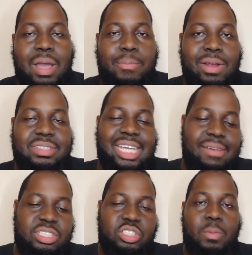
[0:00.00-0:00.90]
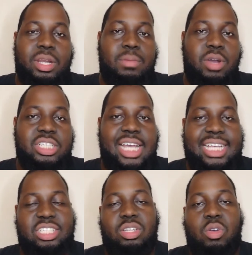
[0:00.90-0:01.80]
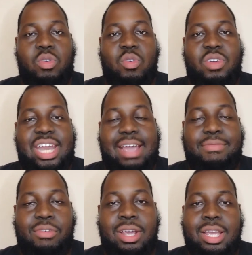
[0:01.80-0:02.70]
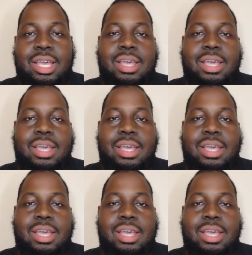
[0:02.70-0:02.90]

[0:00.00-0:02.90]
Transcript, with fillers: My preference obviously is going to be Lamar Jackson on on that front.